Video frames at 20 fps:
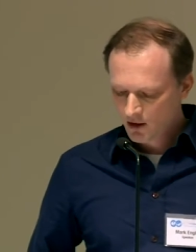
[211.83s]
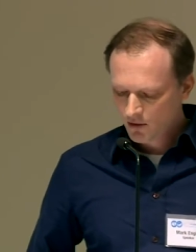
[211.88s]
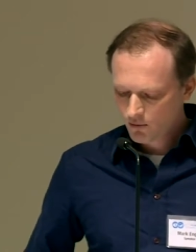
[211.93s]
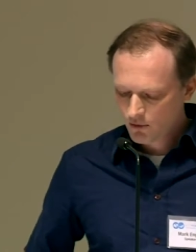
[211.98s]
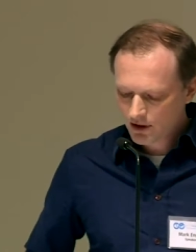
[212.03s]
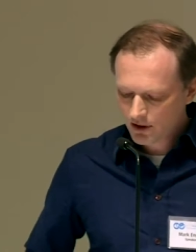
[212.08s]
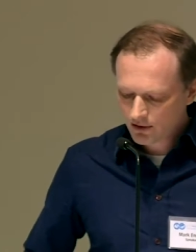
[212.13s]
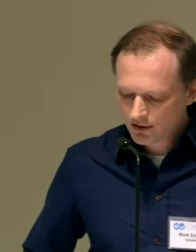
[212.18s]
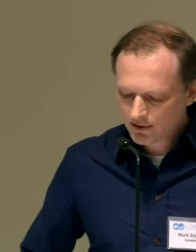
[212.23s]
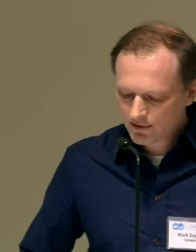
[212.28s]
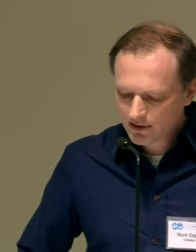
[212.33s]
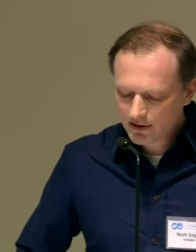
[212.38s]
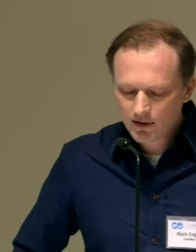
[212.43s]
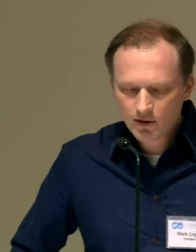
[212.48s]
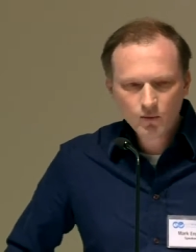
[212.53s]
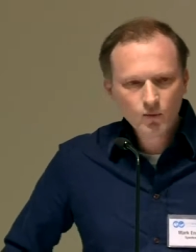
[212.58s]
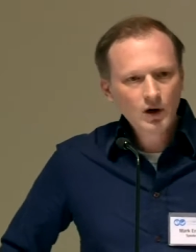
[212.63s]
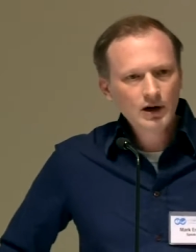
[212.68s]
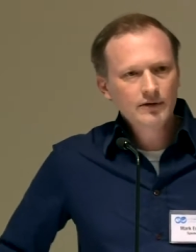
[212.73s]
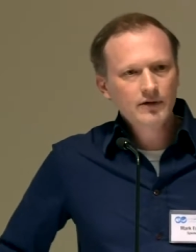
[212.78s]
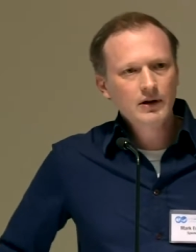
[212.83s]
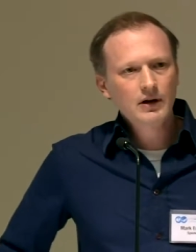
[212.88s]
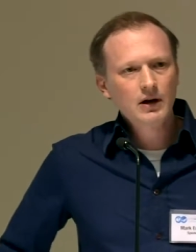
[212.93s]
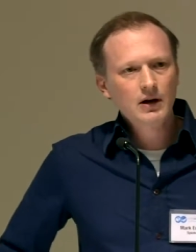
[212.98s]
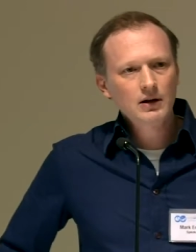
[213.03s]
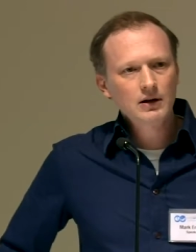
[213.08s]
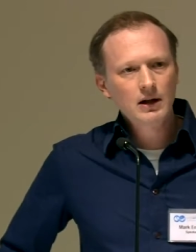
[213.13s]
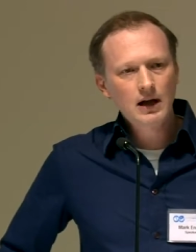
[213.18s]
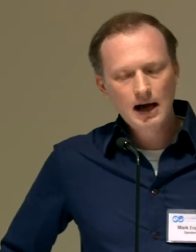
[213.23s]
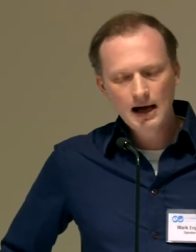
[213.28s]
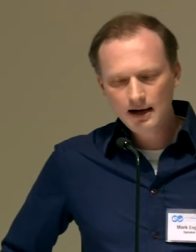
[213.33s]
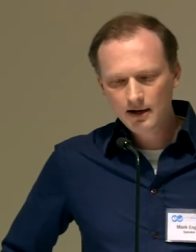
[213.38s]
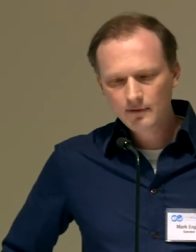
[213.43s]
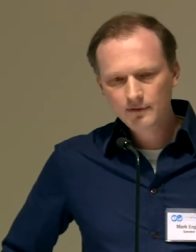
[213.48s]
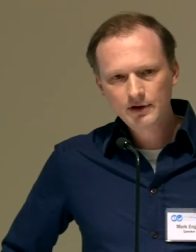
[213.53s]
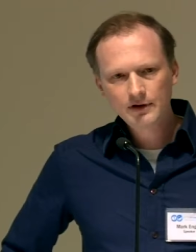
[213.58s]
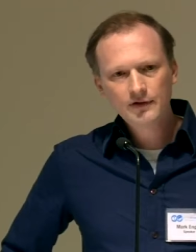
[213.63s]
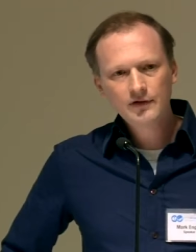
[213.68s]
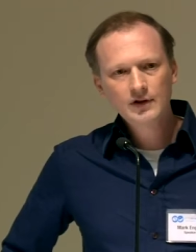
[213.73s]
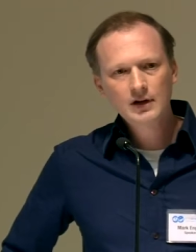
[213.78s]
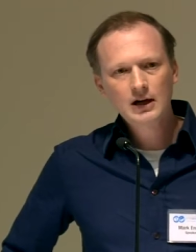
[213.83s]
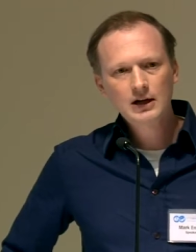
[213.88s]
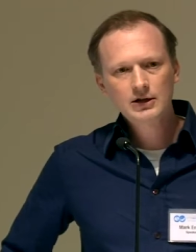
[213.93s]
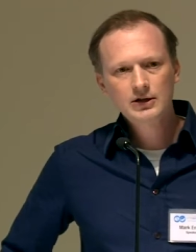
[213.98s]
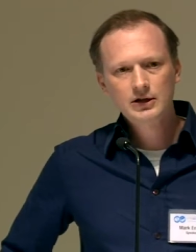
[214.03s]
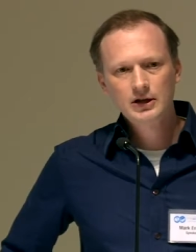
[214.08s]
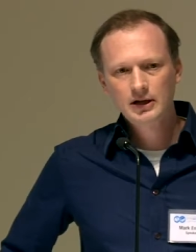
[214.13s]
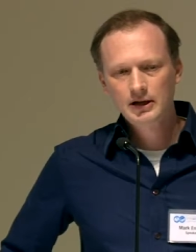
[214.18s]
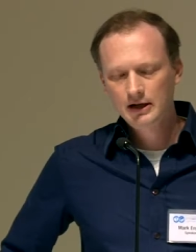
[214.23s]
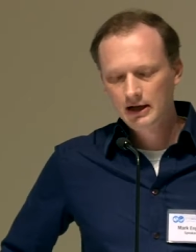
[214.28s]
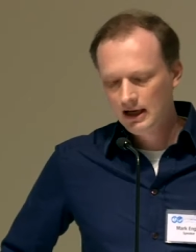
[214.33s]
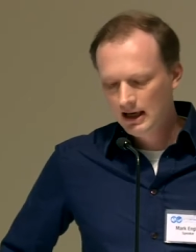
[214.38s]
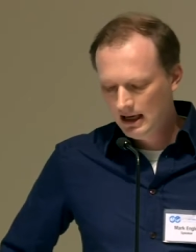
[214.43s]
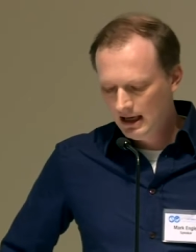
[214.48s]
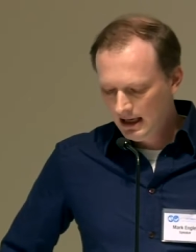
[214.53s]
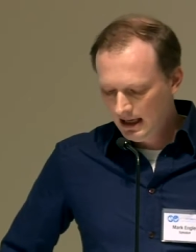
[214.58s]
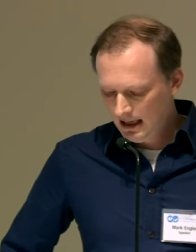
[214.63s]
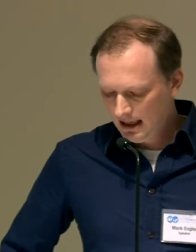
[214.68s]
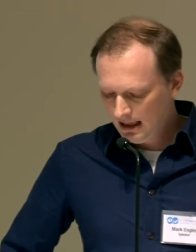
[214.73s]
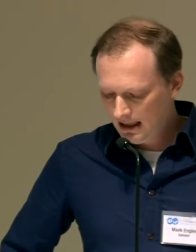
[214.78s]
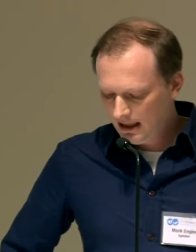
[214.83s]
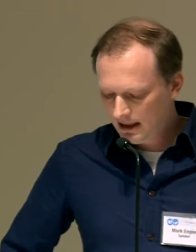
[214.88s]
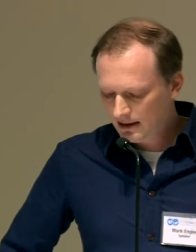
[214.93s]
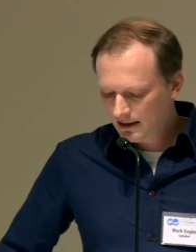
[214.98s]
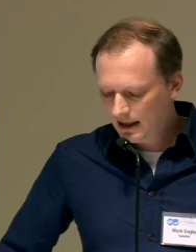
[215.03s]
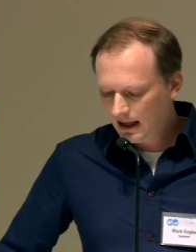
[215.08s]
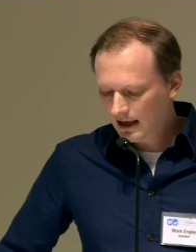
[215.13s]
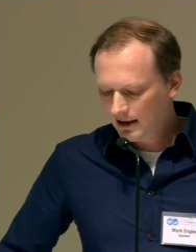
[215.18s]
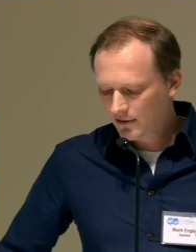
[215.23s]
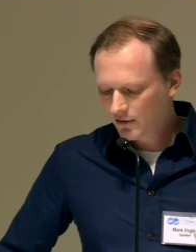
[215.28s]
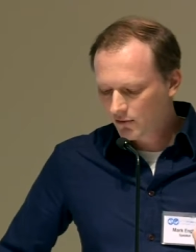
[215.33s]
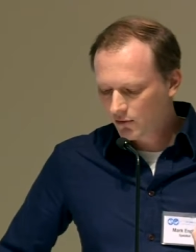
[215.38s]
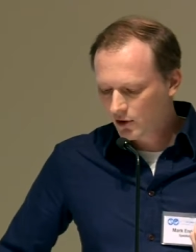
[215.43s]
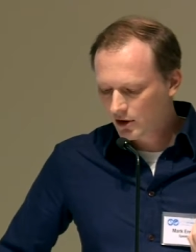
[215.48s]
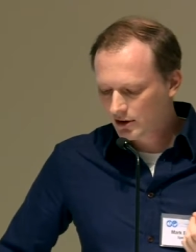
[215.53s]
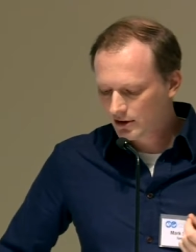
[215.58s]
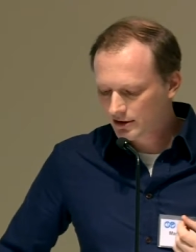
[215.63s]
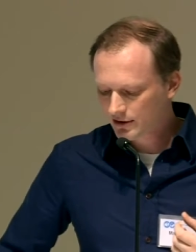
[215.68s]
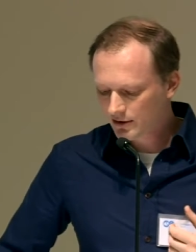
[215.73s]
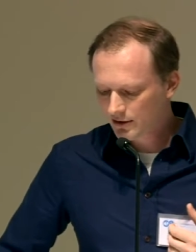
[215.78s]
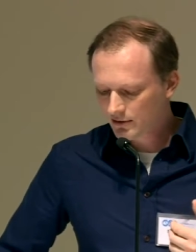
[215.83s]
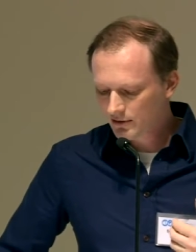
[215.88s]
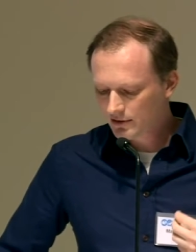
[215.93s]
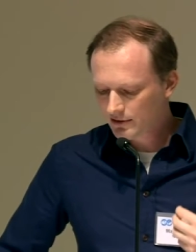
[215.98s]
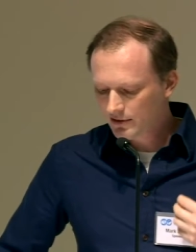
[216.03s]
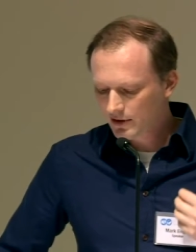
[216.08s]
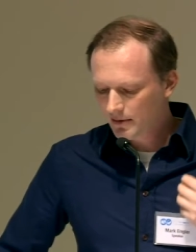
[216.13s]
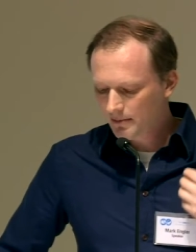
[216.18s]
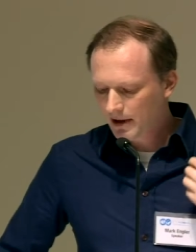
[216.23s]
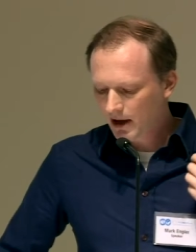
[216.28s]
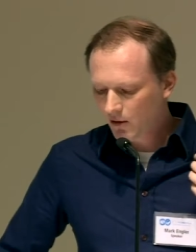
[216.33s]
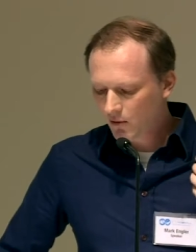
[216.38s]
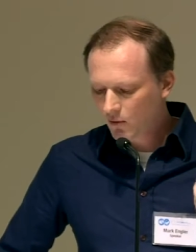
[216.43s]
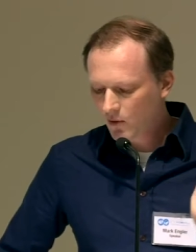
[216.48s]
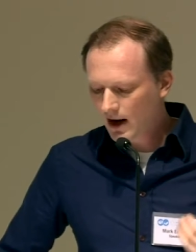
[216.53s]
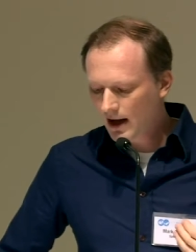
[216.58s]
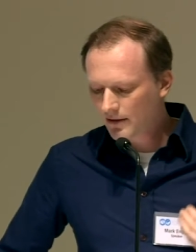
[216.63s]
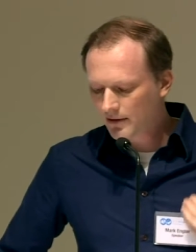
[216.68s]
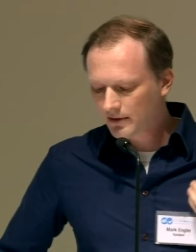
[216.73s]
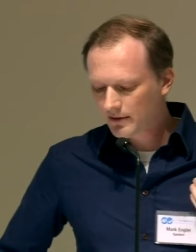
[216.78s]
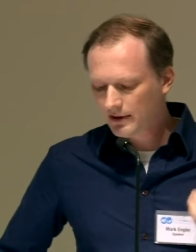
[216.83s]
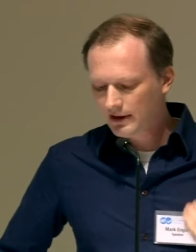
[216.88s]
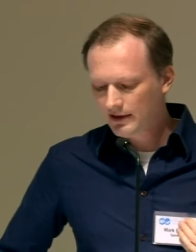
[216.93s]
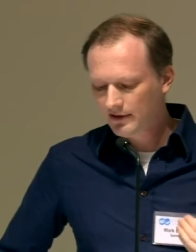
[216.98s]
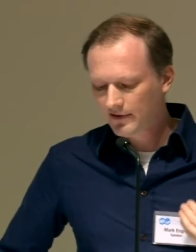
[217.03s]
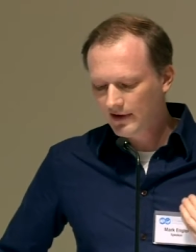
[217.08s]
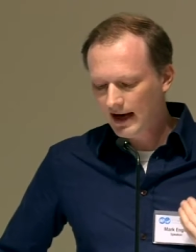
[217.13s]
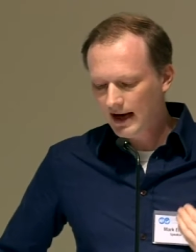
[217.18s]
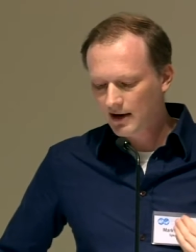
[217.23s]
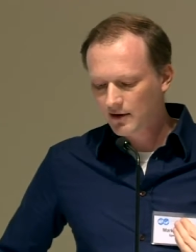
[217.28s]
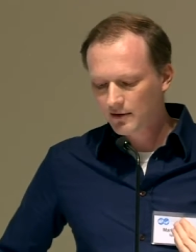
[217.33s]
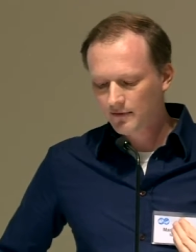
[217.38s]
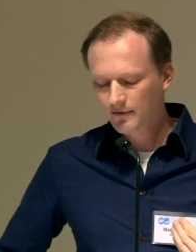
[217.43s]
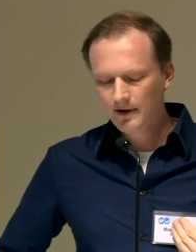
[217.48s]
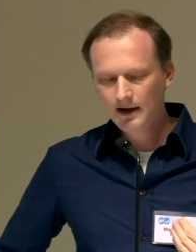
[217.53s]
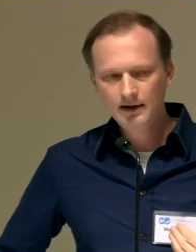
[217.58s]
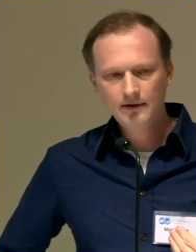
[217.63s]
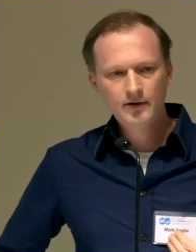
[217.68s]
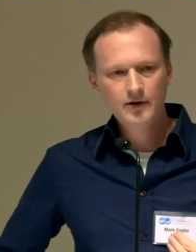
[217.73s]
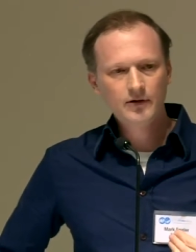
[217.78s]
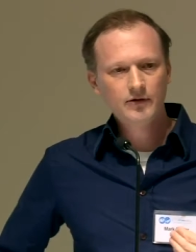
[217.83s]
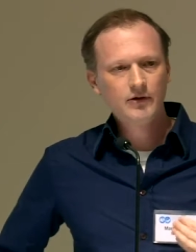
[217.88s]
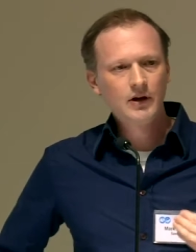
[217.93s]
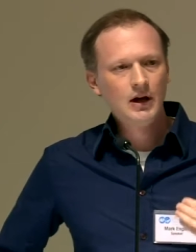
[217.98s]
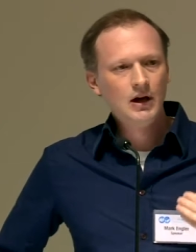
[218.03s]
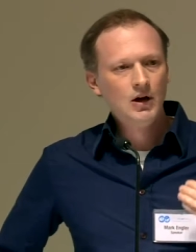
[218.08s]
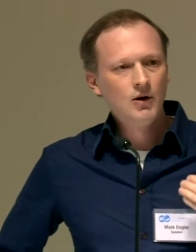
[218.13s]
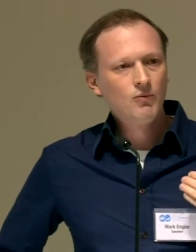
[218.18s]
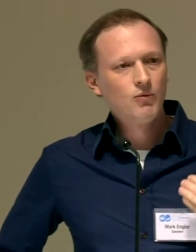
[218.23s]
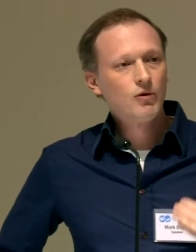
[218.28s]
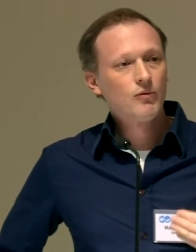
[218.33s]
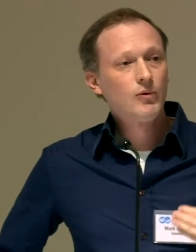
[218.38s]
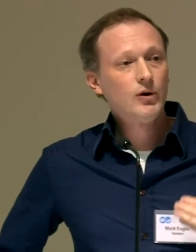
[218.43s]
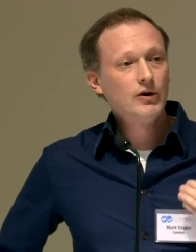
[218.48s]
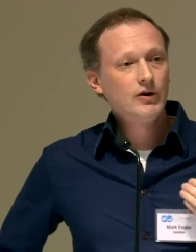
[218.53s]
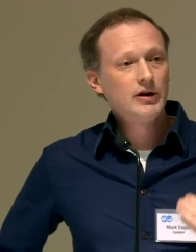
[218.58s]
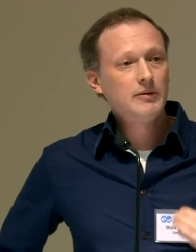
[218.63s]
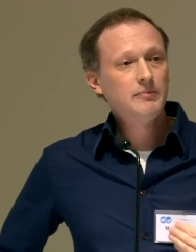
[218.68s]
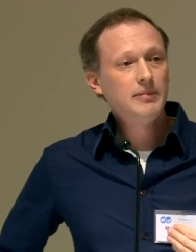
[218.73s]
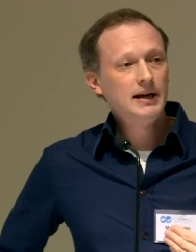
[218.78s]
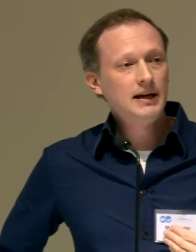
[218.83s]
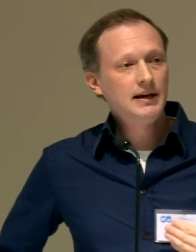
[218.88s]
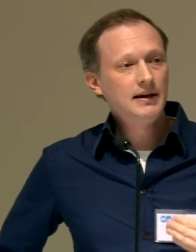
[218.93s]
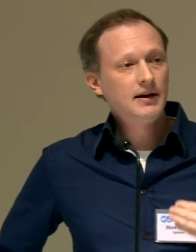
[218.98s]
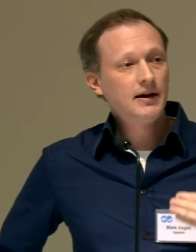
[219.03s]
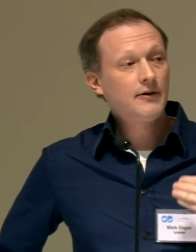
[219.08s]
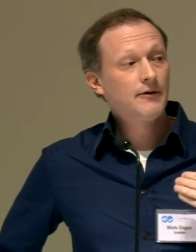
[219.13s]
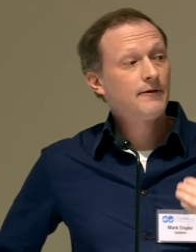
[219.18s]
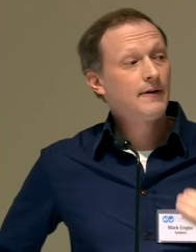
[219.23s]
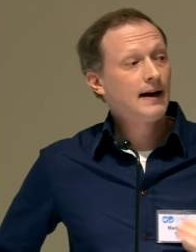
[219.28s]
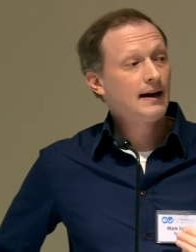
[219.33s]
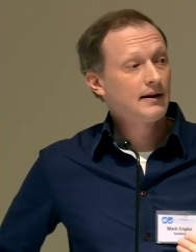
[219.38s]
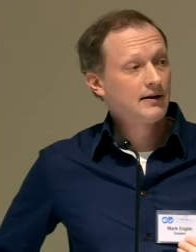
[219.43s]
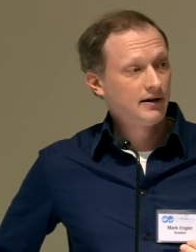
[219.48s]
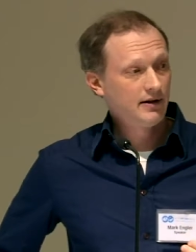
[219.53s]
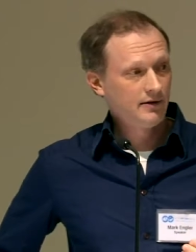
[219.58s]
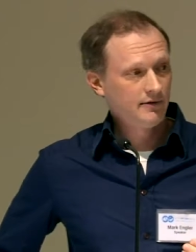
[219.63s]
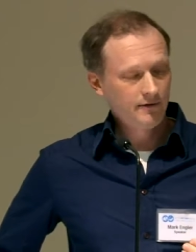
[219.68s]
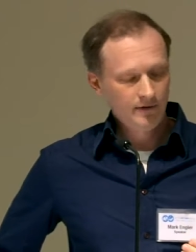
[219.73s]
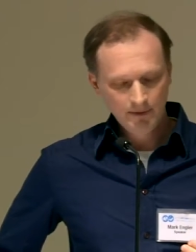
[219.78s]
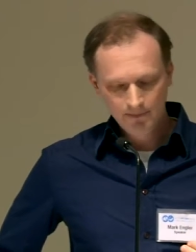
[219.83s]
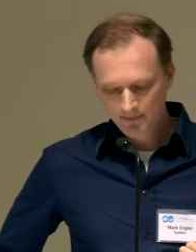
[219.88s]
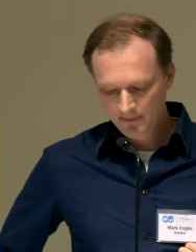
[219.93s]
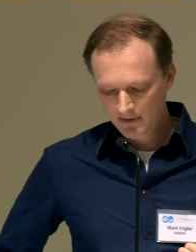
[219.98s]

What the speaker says: We noticed that there wasn't a lot of discussion in Catholic worker circles about whether these sacrifices were really being effective